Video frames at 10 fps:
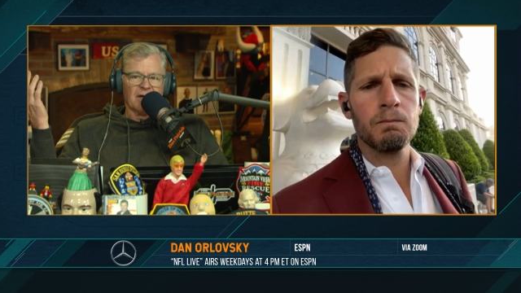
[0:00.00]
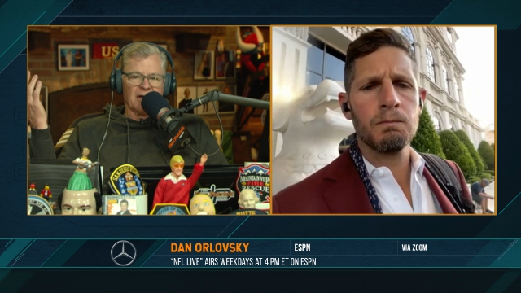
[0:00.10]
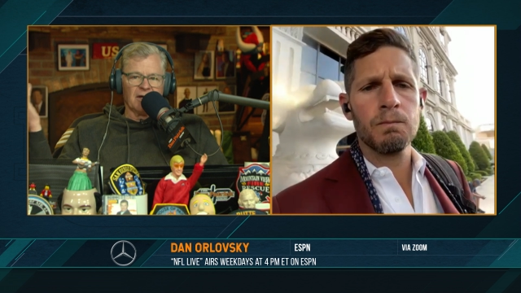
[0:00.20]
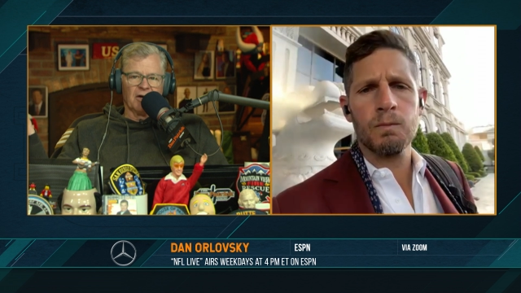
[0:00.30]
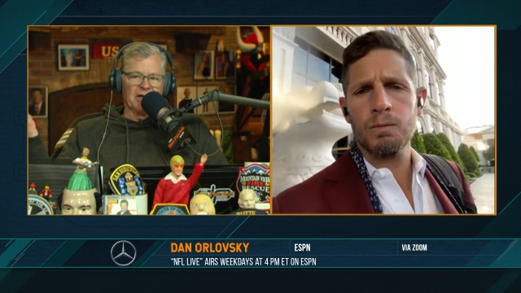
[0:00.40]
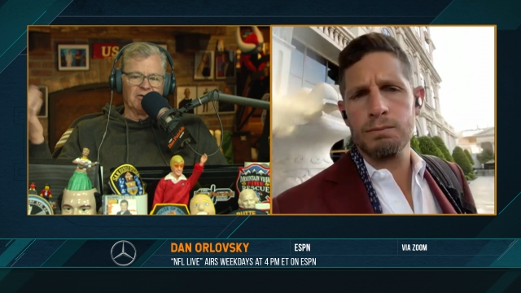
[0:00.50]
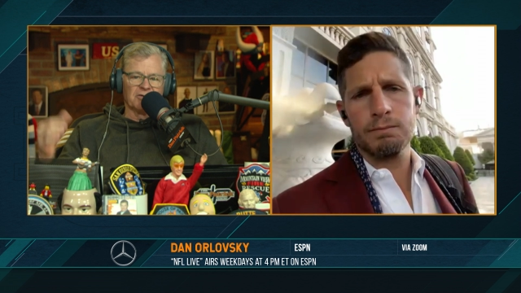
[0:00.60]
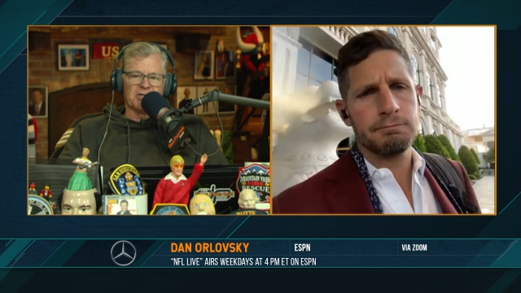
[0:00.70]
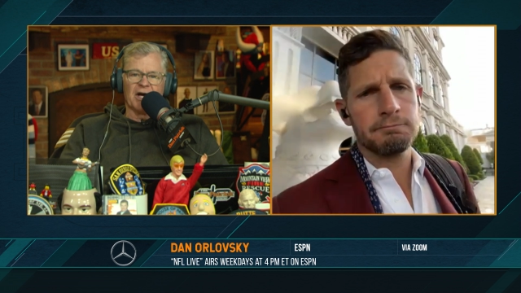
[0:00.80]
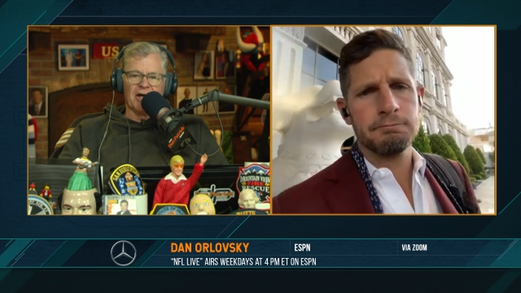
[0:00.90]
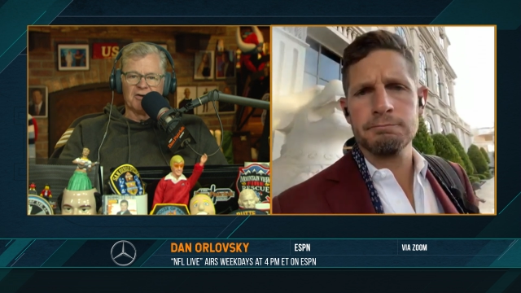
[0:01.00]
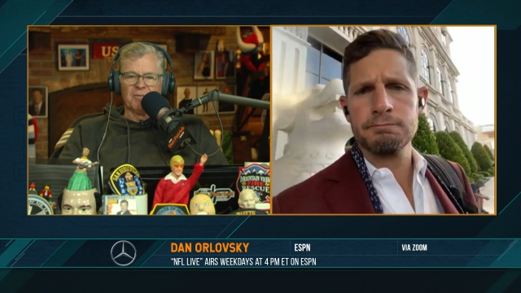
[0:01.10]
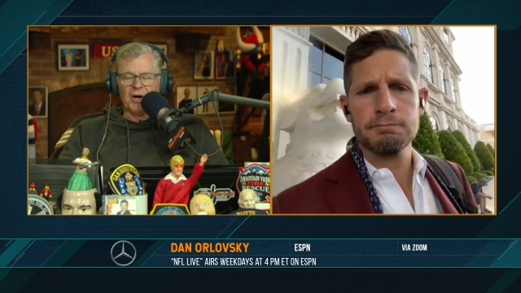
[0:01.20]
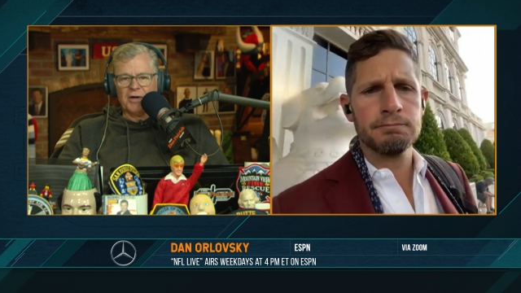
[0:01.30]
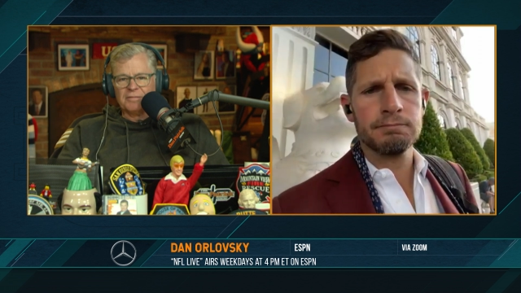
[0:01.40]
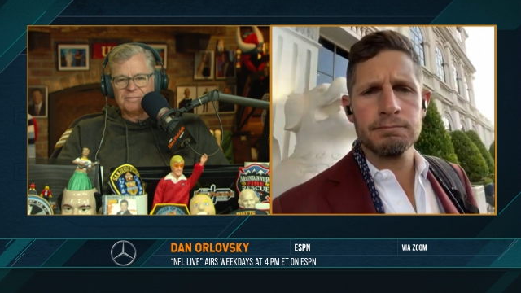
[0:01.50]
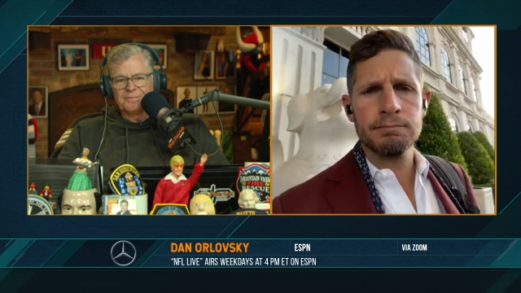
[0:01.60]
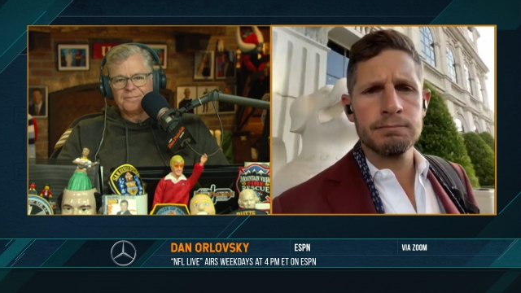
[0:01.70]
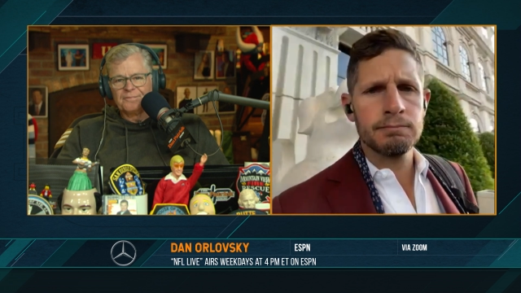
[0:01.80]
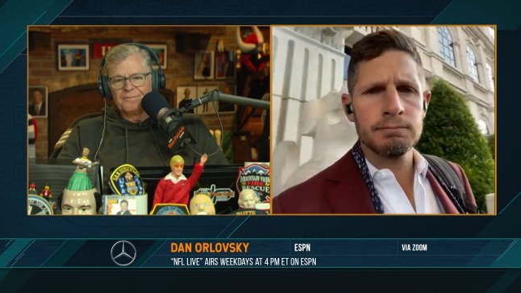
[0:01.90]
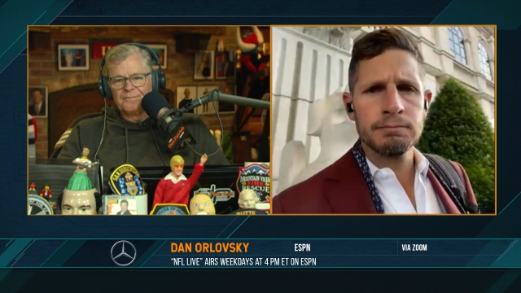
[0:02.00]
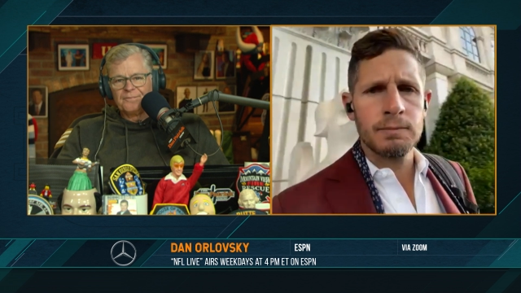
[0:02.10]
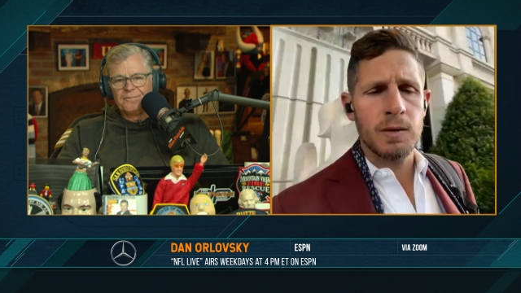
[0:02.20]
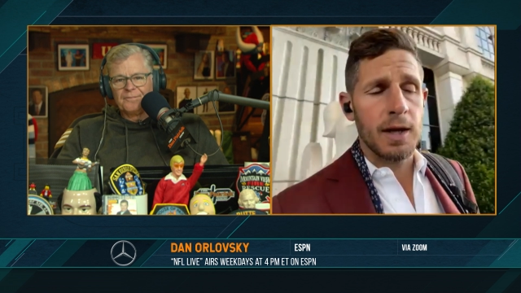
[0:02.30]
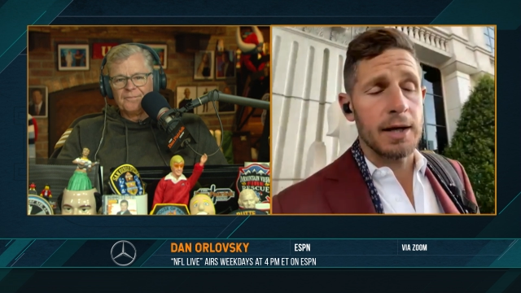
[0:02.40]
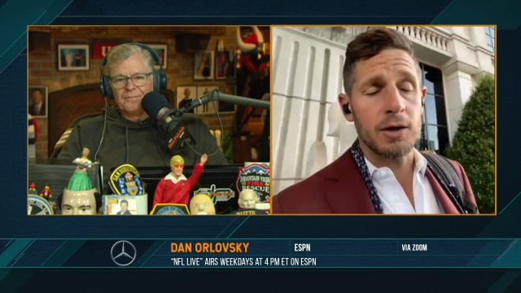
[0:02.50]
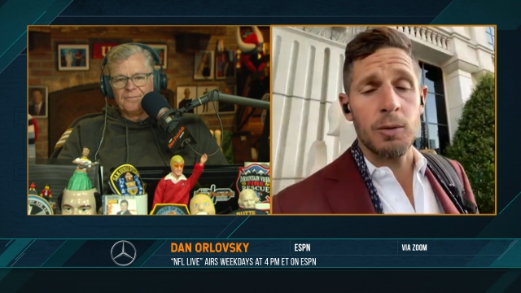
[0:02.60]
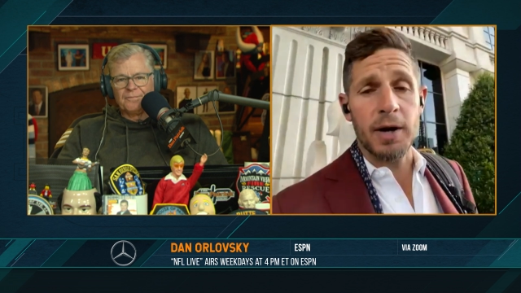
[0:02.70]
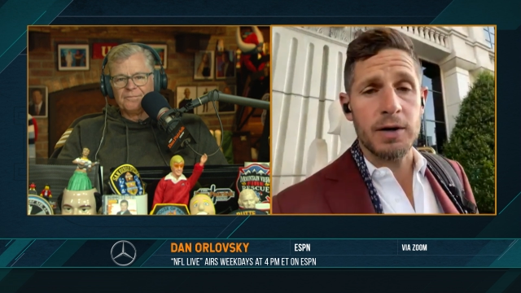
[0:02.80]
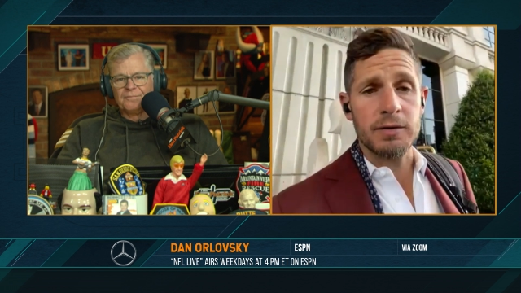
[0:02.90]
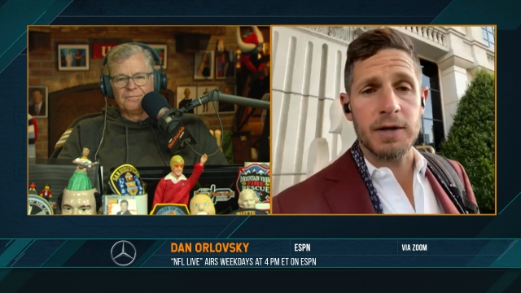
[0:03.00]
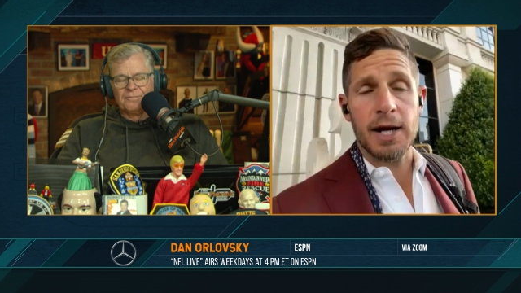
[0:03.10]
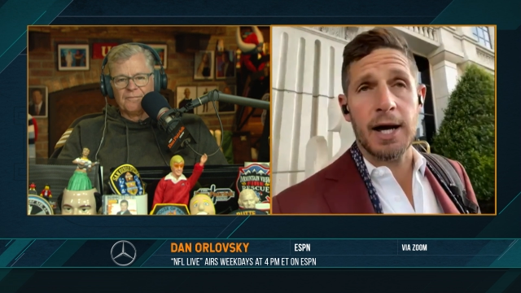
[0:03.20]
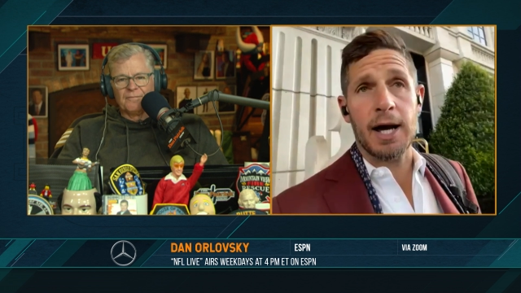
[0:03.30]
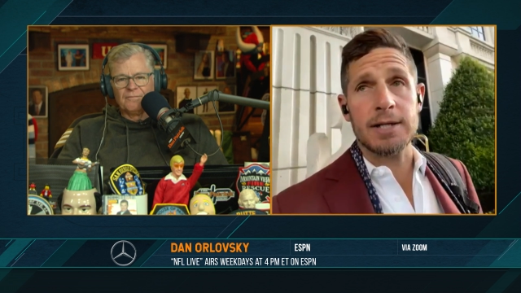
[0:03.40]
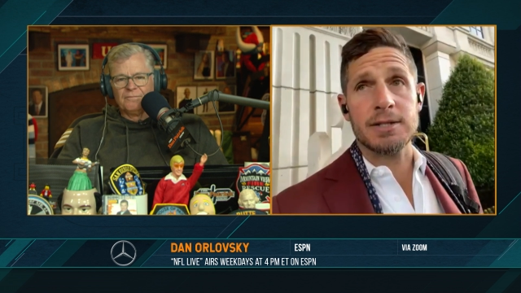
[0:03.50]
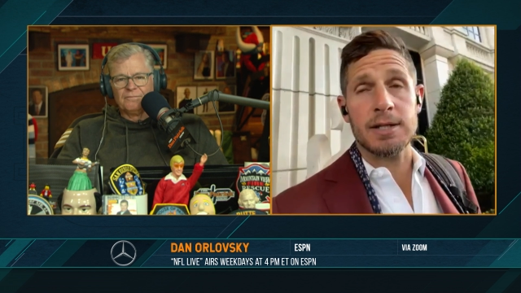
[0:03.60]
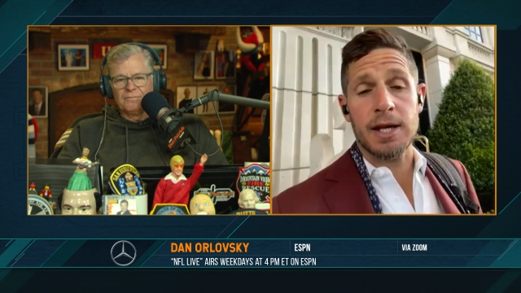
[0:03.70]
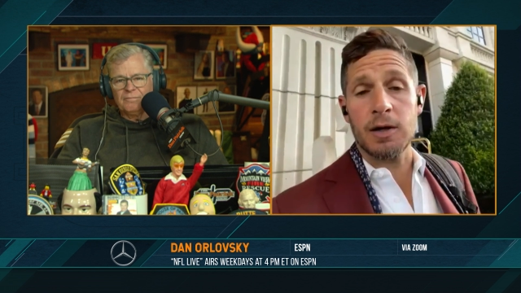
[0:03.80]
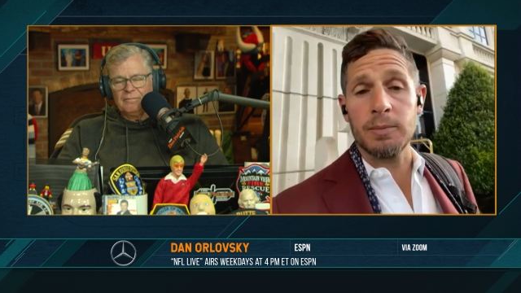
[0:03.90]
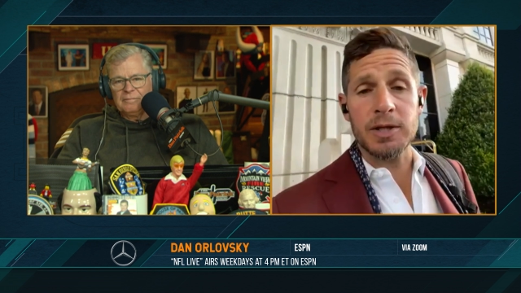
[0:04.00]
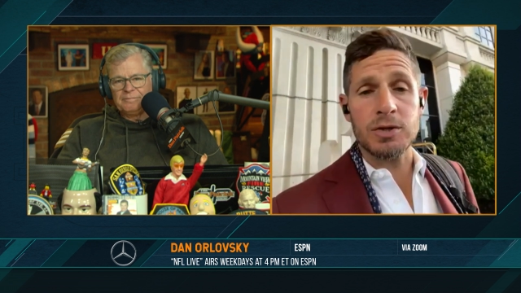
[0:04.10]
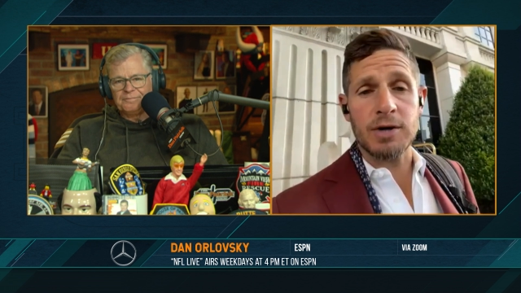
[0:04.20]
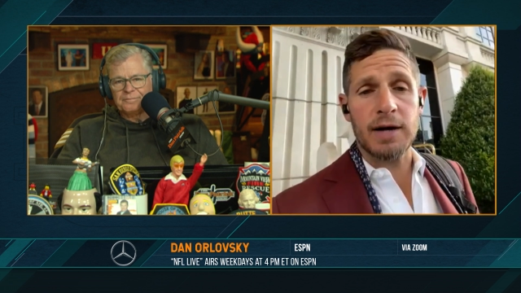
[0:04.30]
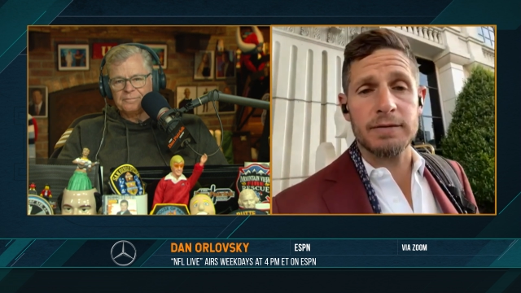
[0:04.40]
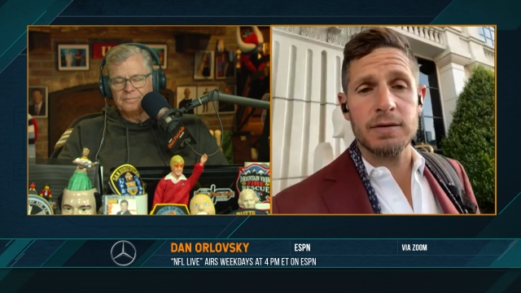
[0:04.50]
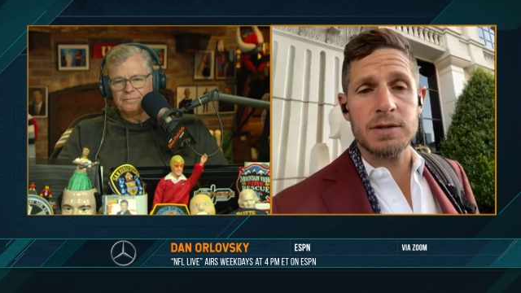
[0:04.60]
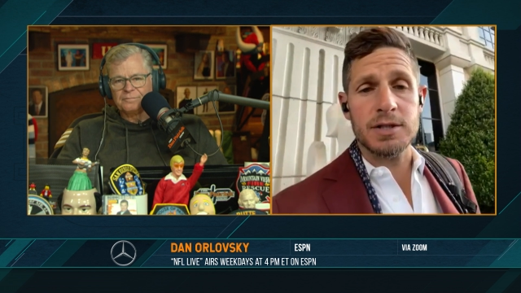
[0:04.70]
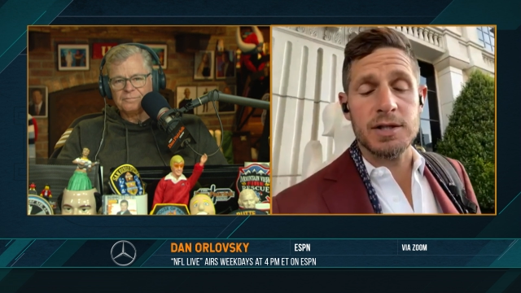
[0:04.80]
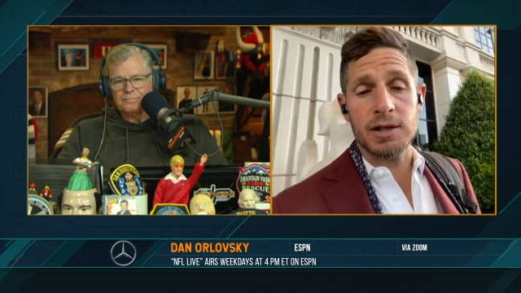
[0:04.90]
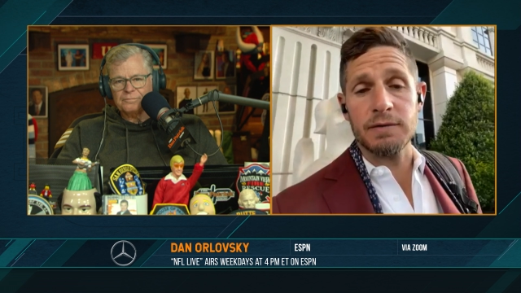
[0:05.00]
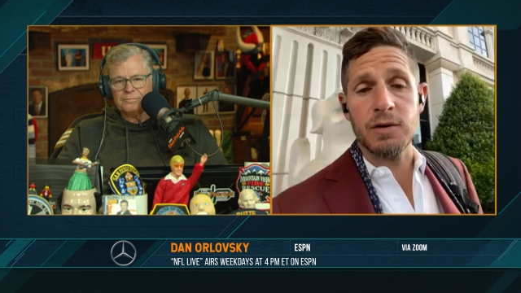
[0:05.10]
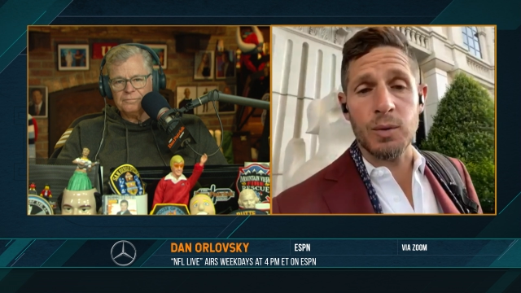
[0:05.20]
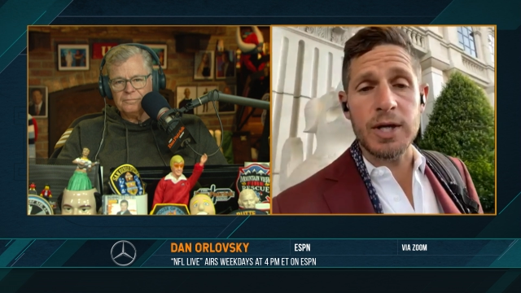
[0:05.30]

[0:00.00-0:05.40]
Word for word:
Speaker 1: you know, either tonight or tomorrow.
Speaker 2: Yeah, no brainer, Dan. I, I said that he'll be the draft steal of the